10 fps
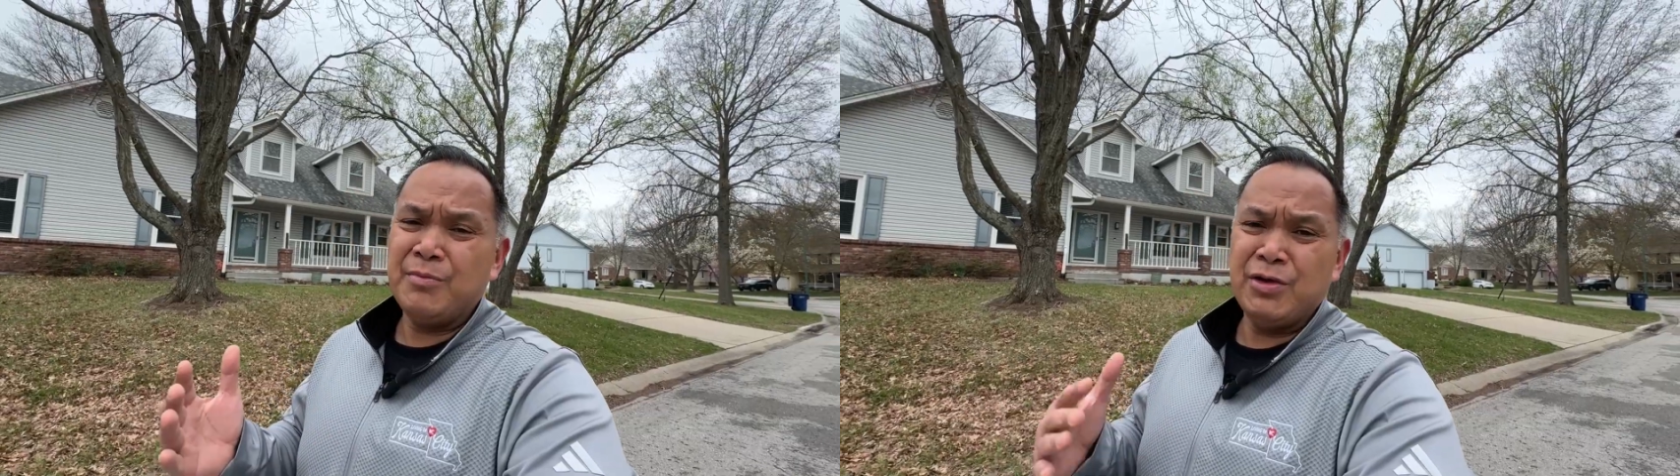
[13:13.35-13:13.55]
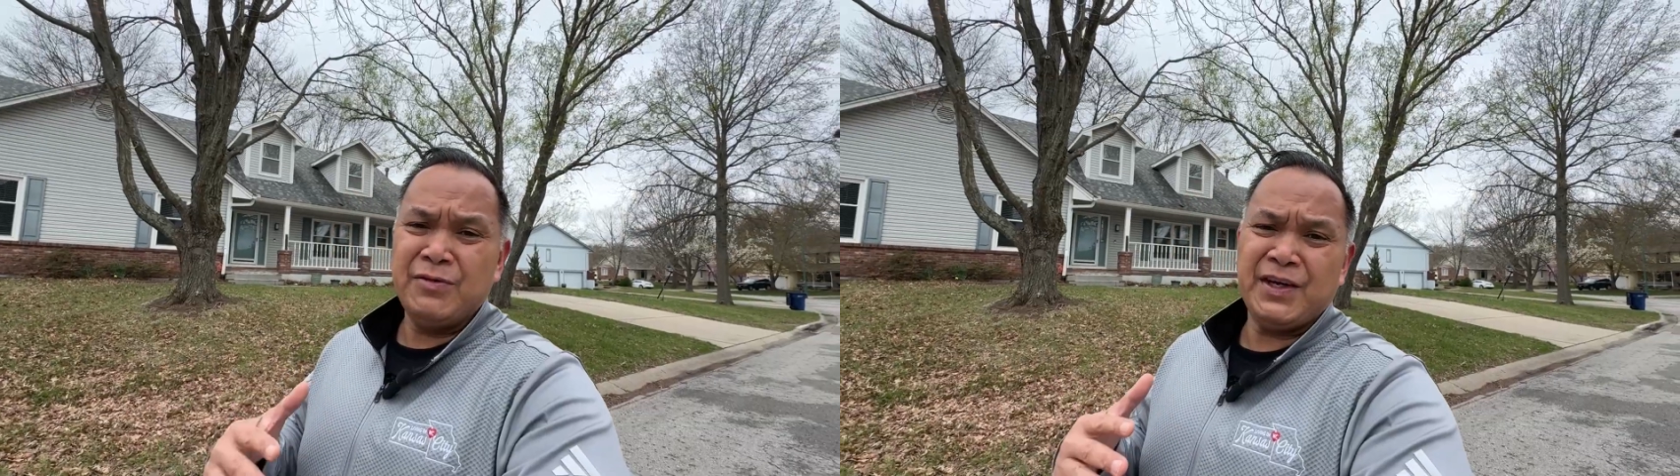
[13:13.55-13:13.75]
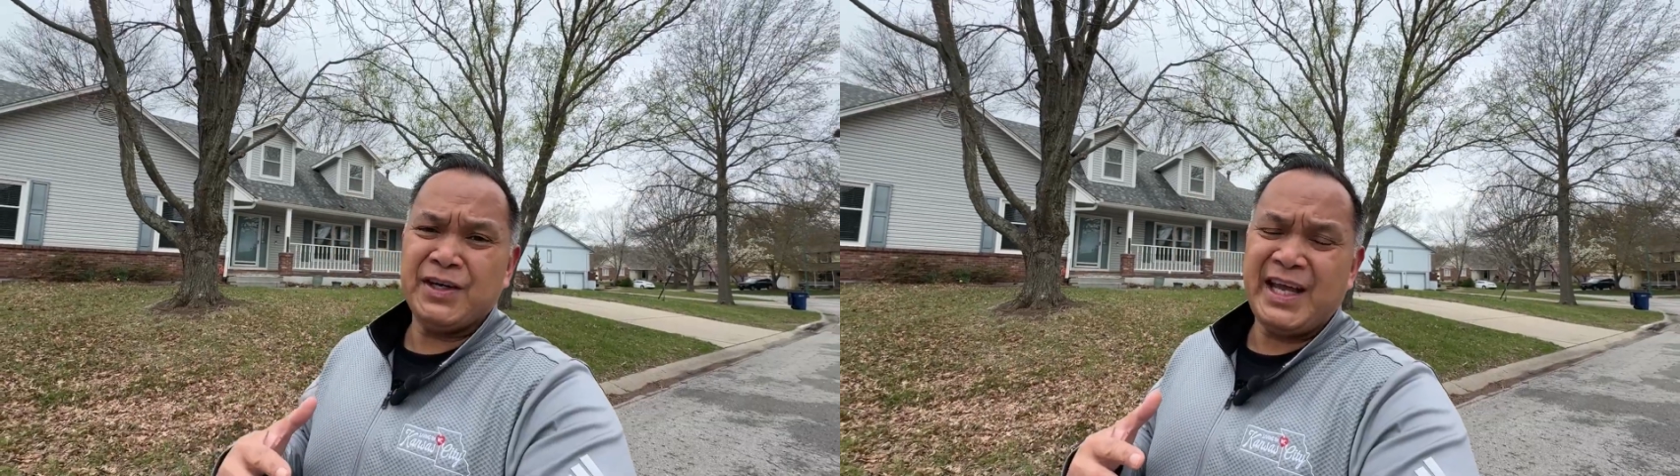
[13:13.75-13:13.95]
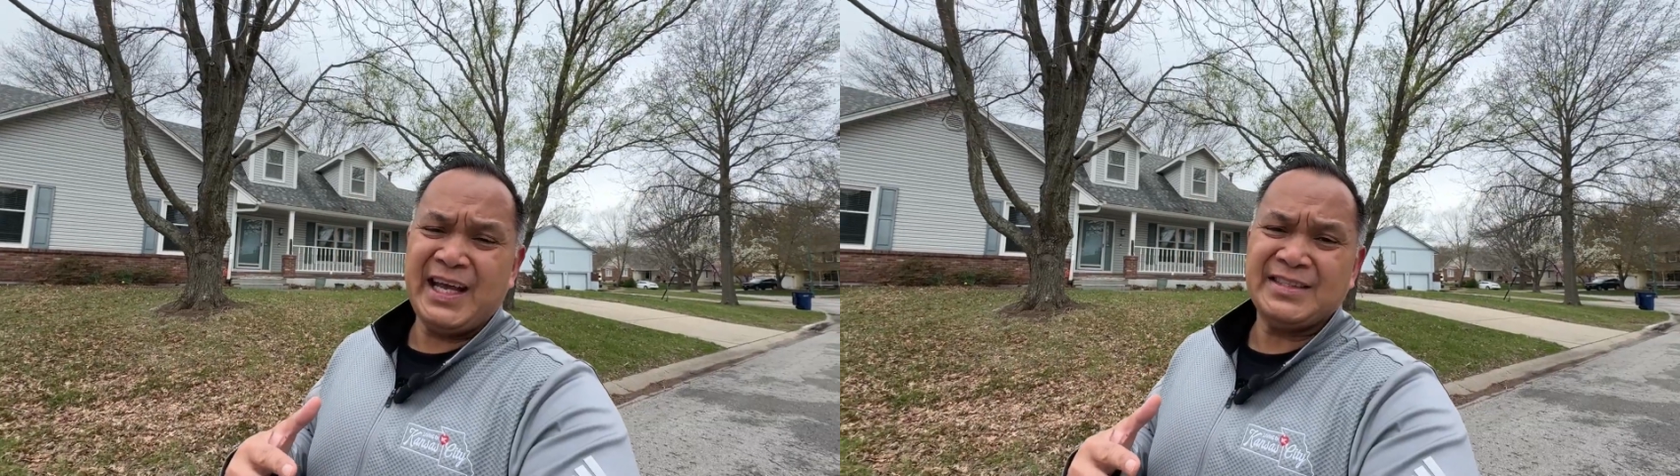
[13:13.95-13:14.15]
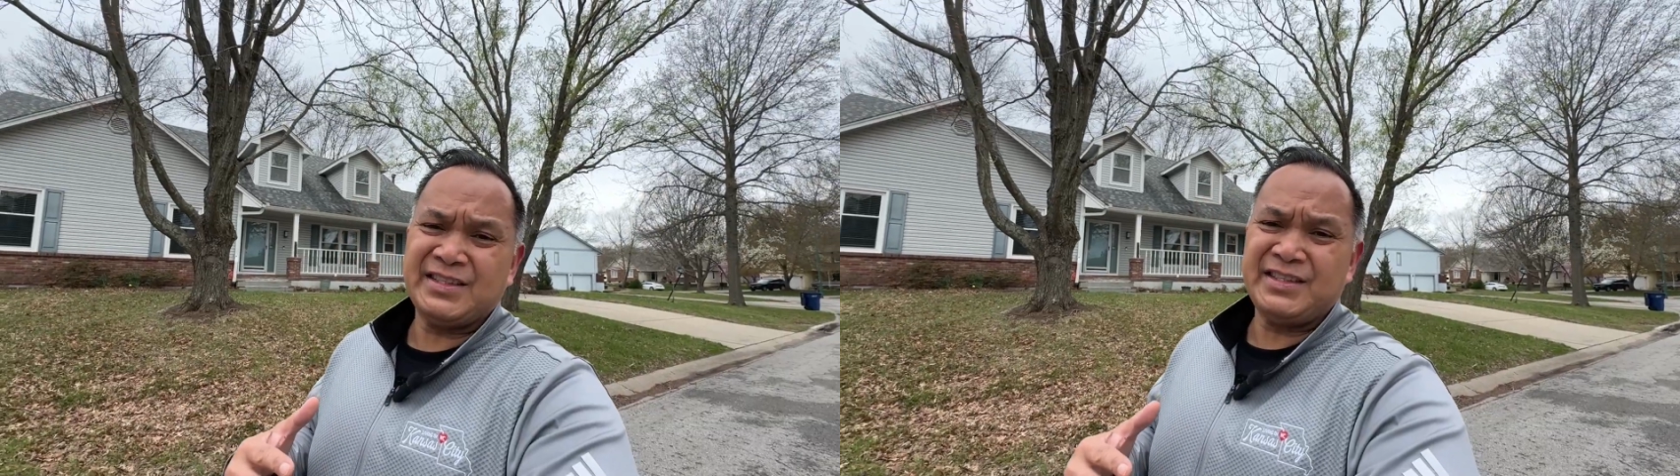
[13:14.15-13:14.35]
move here to
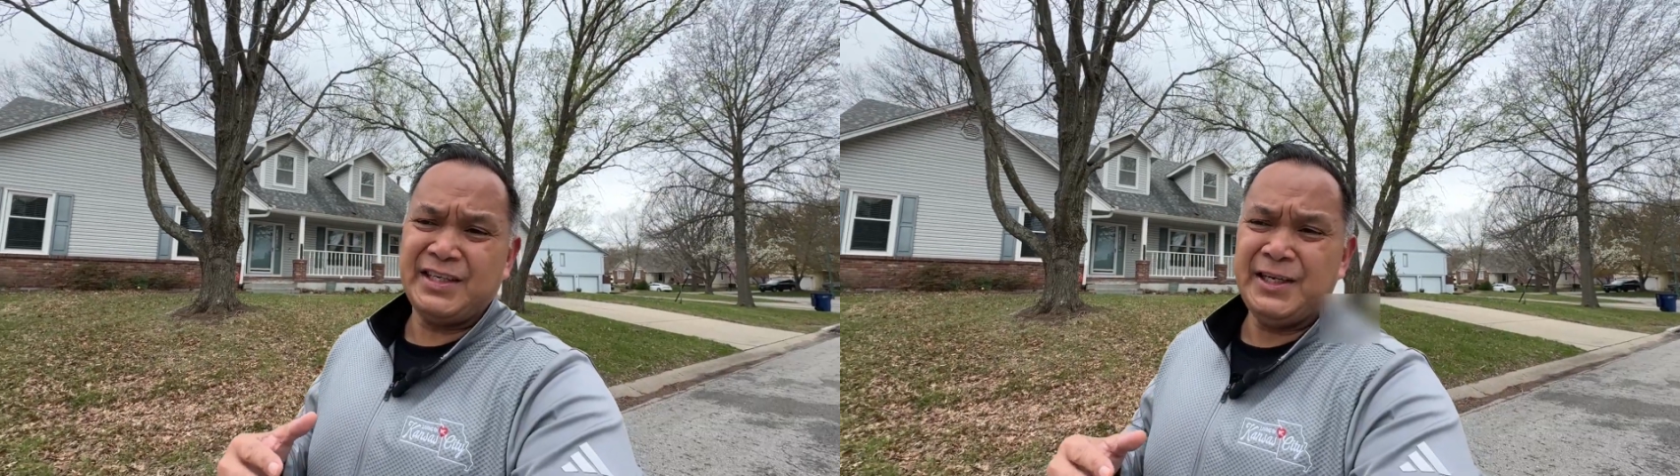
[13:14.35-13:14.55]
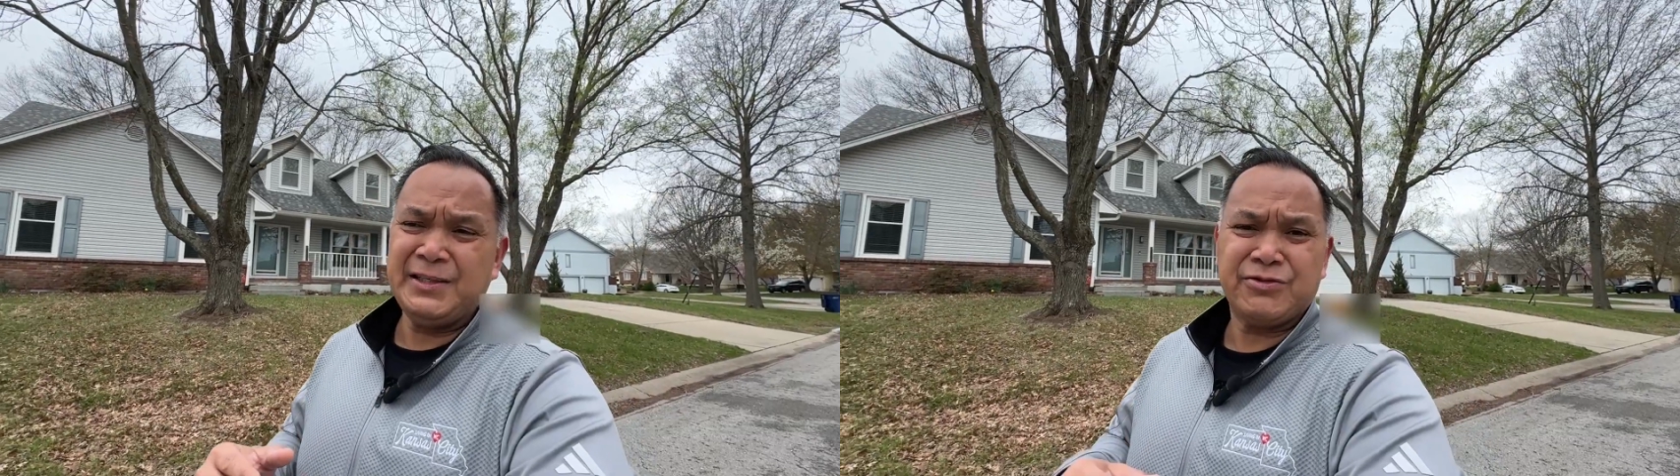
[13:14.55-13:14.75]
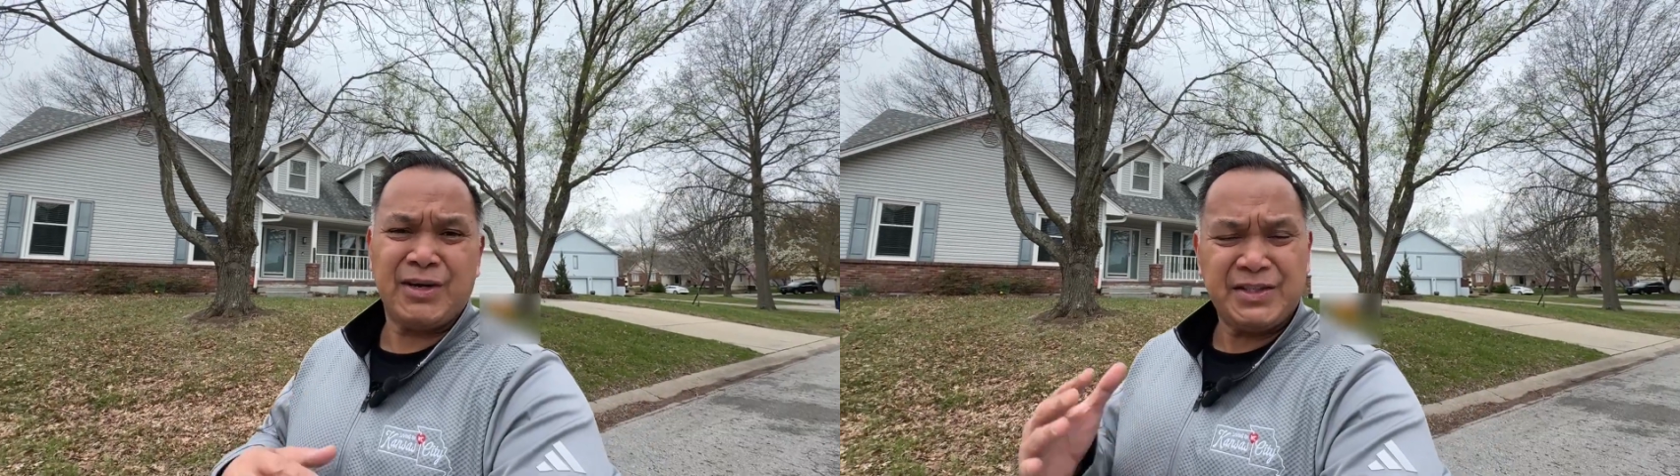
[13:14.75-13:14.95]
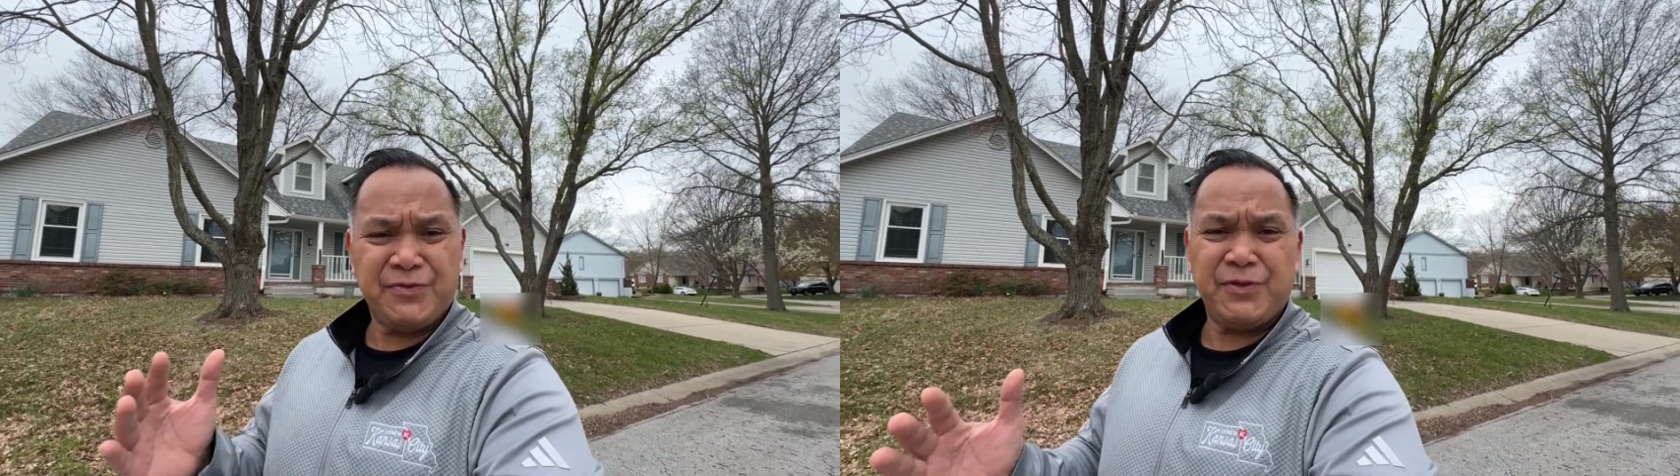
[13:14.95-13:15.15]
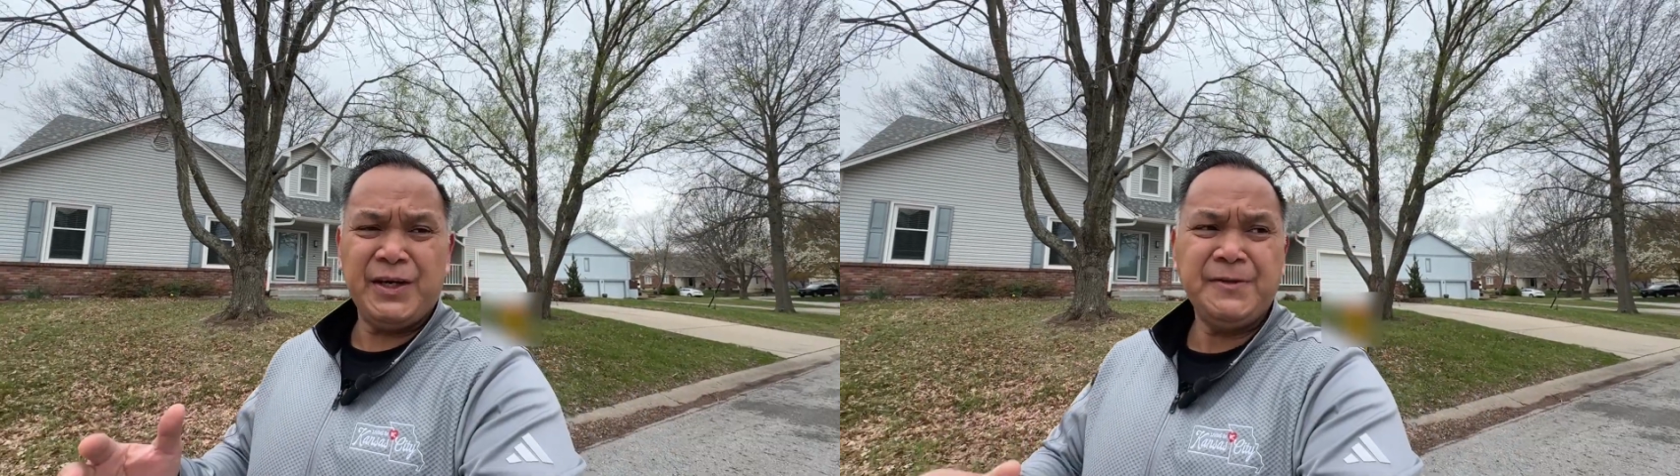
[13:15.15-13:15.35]
Kansas City,
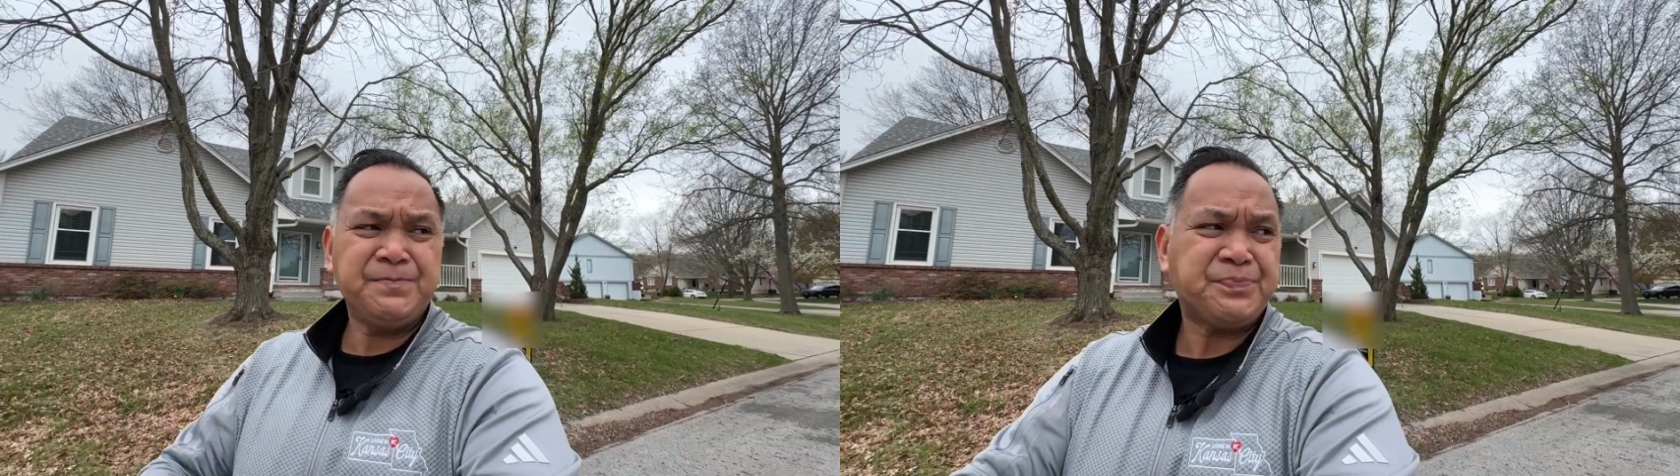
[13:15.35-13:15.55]
stress-free,